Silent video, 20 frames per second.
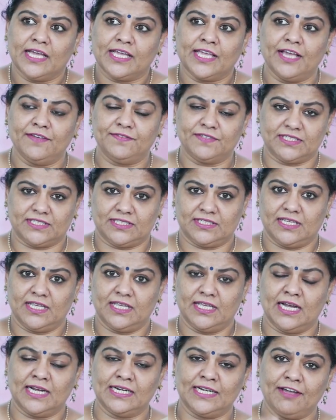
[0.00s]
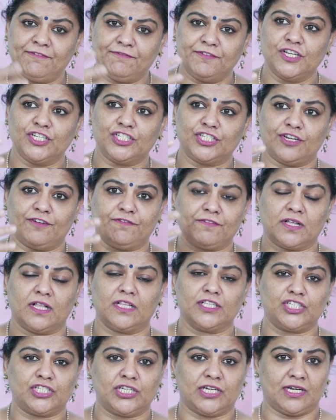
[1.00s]
gives a definition of
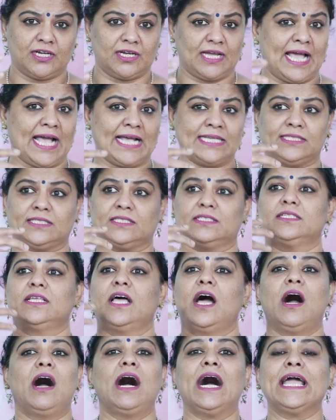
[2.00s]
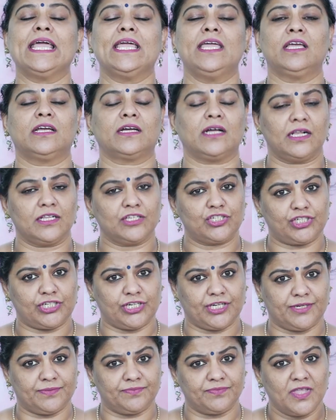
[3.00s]
culture as high
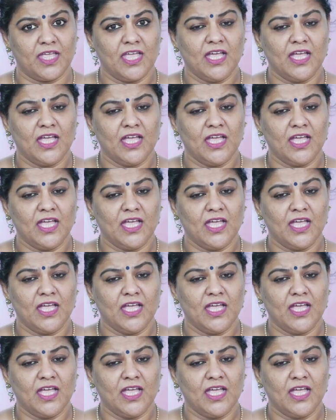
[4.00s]
culture.